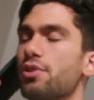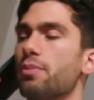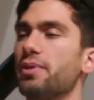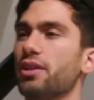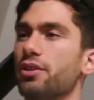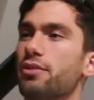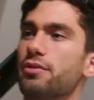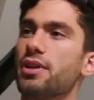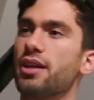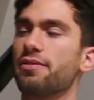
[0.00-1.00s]
copying you
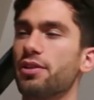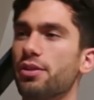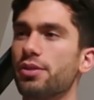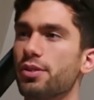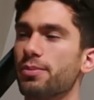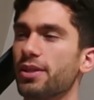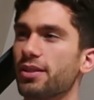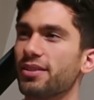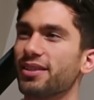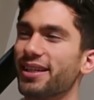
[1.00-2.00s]
for YouTube.
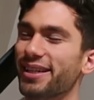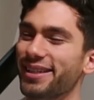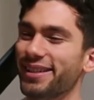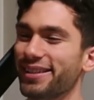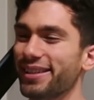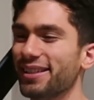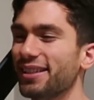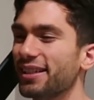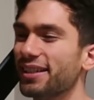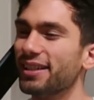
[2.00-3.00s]
Yeah.
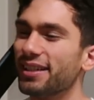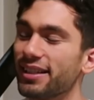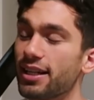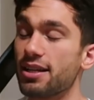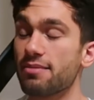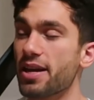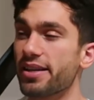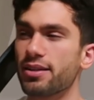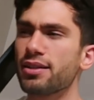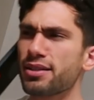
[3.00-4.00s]
Yeah,
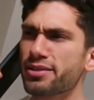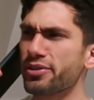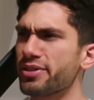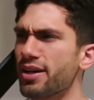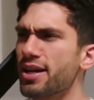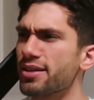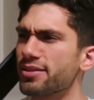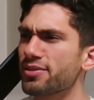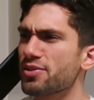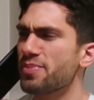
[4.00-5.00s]
mate, it's a good
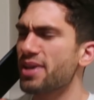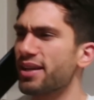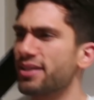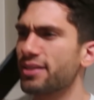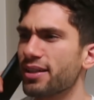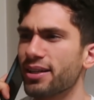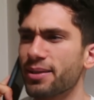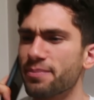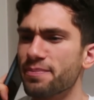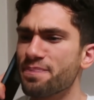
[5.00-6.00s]
diet. Not too bad.
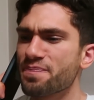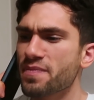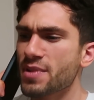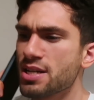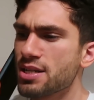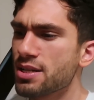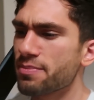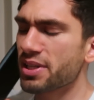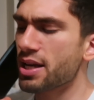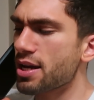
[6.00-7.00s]

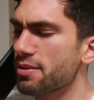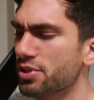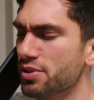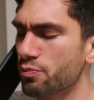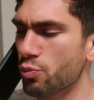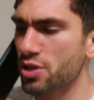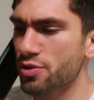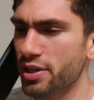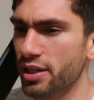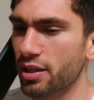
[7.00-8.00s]
Yeah, I'm just
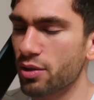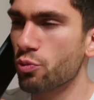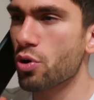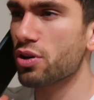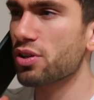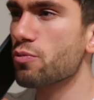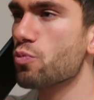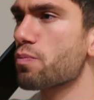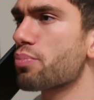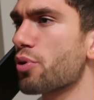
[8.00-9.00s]
wondering, what
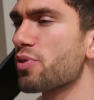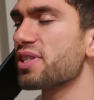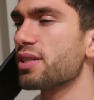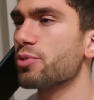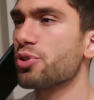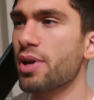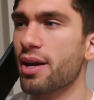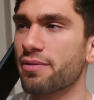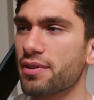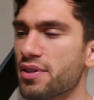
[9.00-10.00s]
protein would you
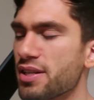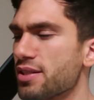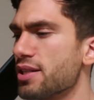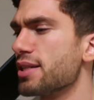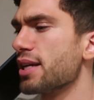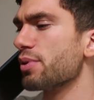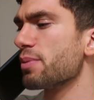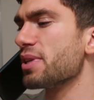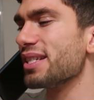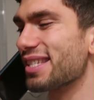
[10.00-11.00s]
have at the end of the day? Would
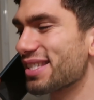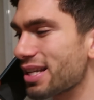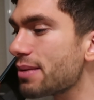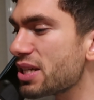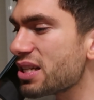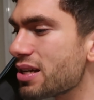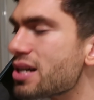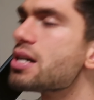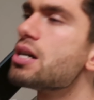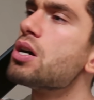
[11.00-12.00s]
it be cinnamon
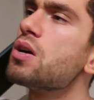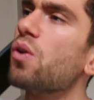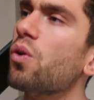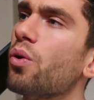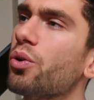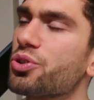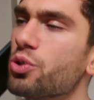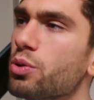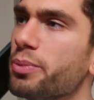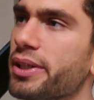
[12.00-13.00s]
or
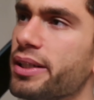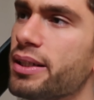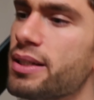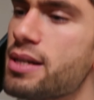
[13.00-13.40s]
strawberry?